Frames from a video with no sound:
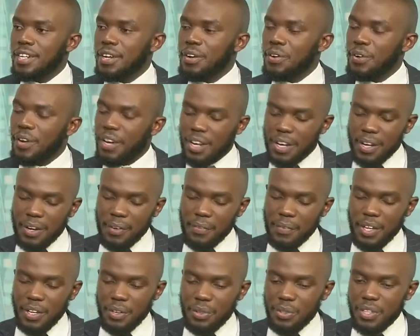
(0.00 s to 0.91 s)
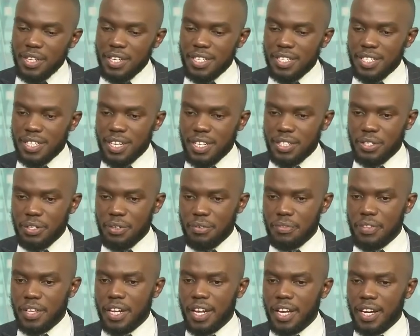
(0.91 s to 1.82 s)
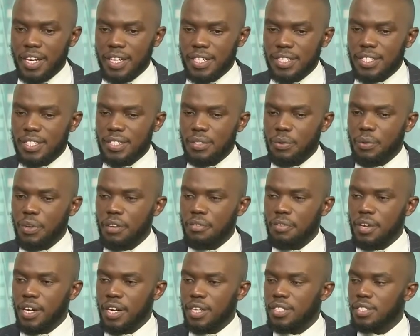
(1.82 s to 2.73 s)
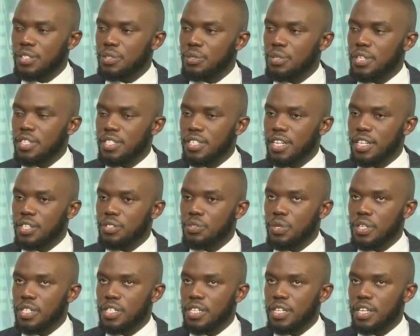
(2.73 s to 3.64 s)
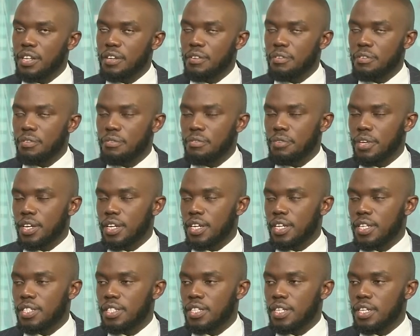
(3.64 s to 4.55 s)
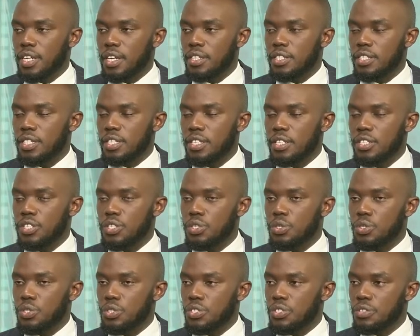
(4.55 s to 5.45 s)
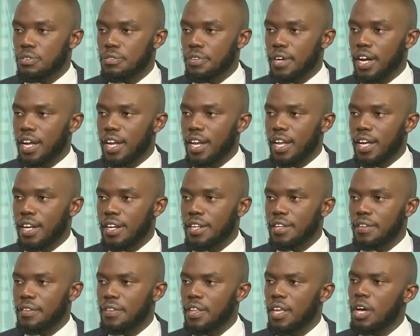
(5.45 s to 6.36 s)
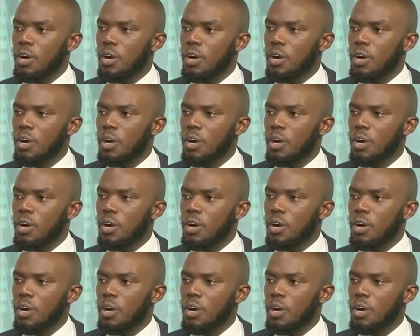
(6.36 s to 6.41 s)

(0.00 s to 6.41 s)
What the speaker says: now into the discussion of the night. We have had students graduating in various institutions of higher learning.